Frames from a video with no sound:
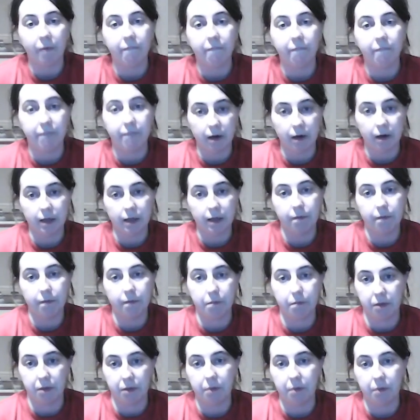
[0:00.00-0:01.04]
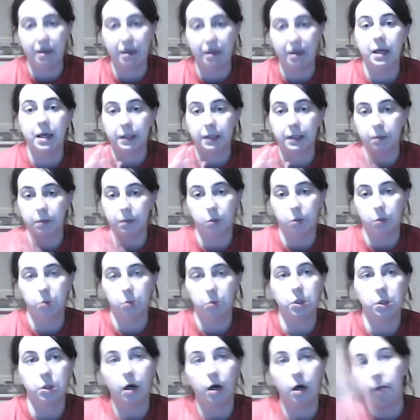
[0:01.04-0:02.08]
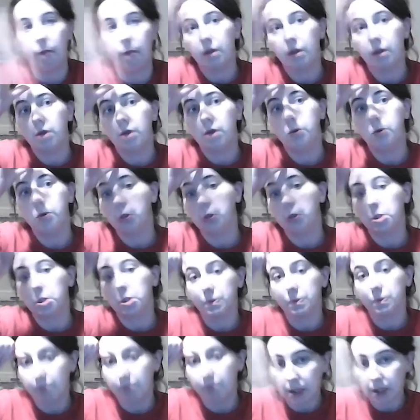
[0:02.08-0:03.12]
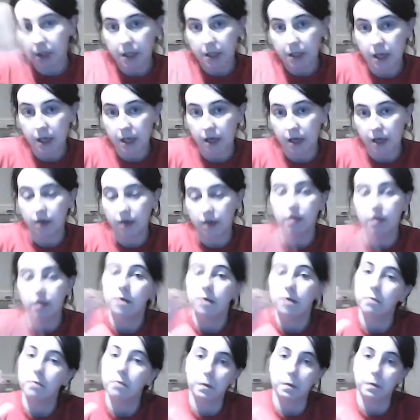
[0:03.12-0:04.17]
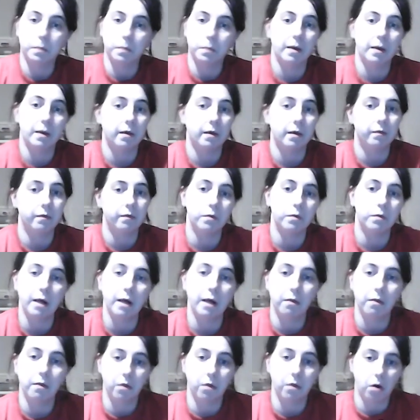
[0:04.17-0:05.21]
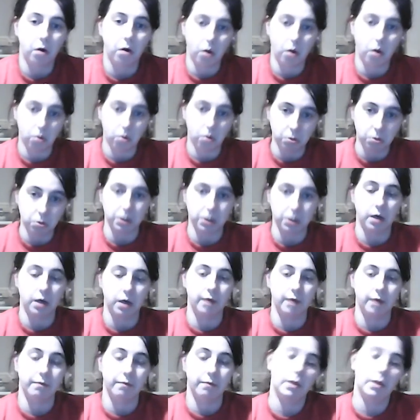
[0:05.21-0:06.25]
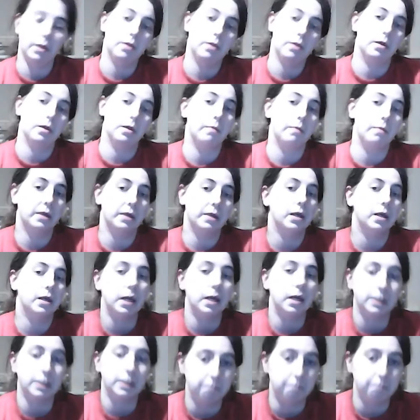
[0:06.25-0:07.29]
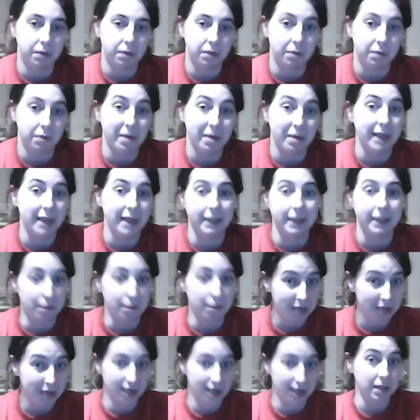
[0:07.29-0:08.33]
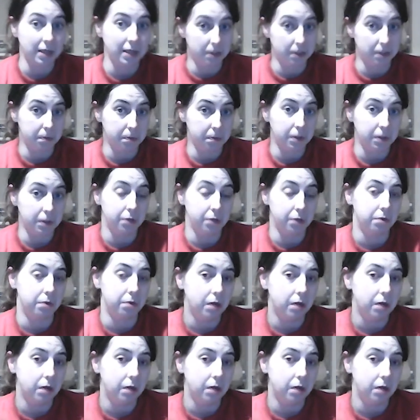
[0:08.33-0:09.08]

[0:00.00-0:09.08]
5 Build-A-Bears of all time, not just from this year, but throughout the whole time that I've been collecting Build-A-Bears, and I've been collecting a few.